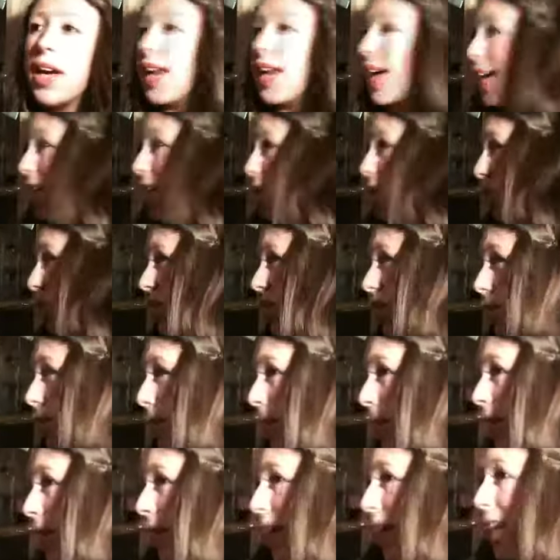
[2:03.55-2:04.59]
Like as you can see,
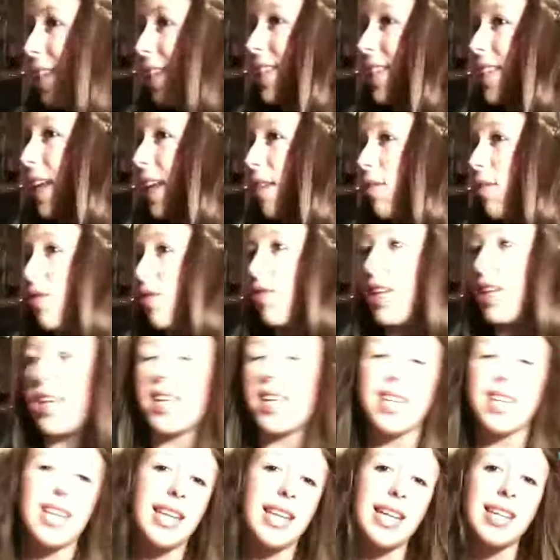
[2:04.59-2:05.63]
my hair is never
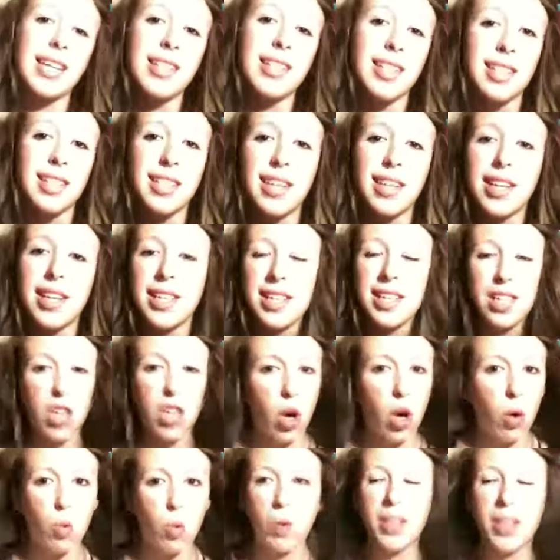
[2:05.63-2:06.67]
really neat as it is. It's
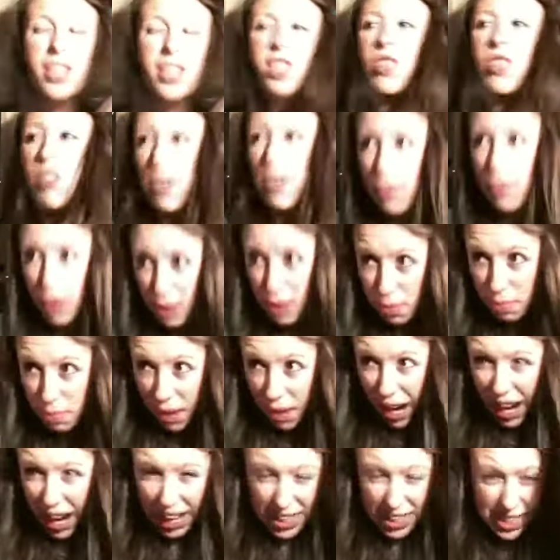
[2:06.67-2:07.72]
always scruffy and
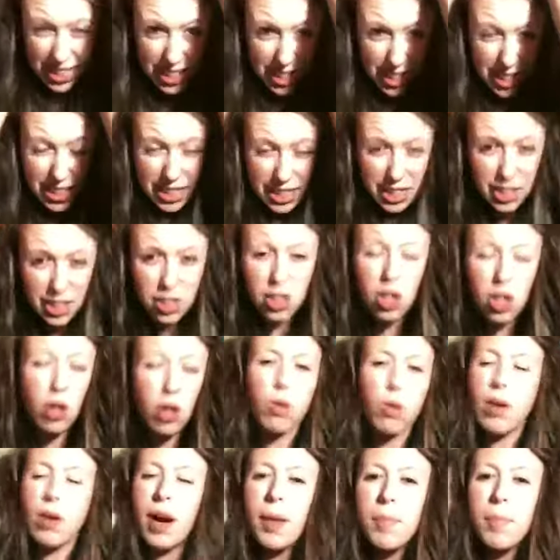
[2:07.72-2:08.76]
mad.
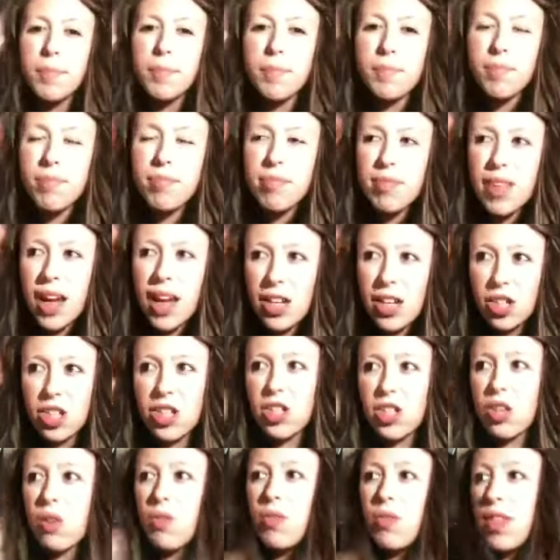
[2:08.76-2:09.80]
So um, I
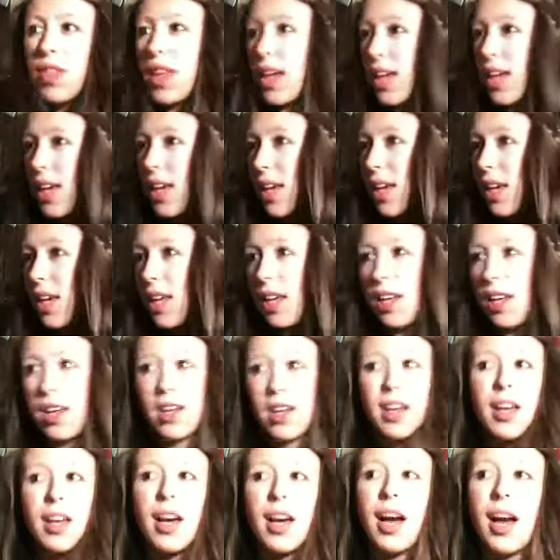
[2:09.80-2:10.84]
just don't think
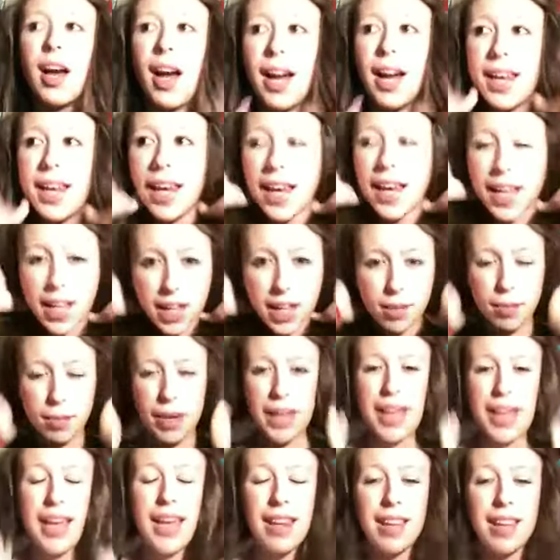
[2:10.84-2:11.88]
I like my
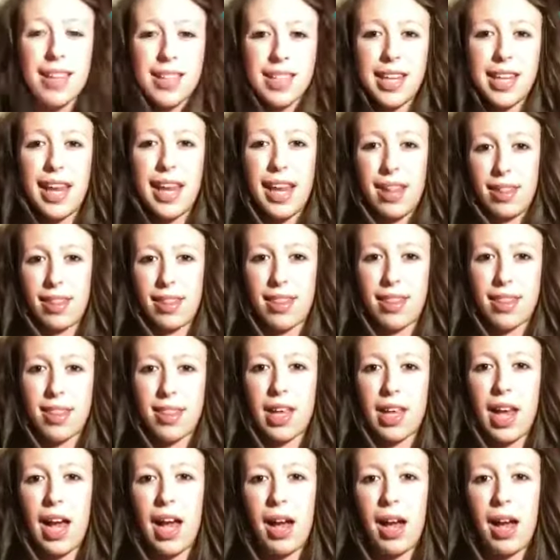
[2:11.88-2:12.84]
hair this length.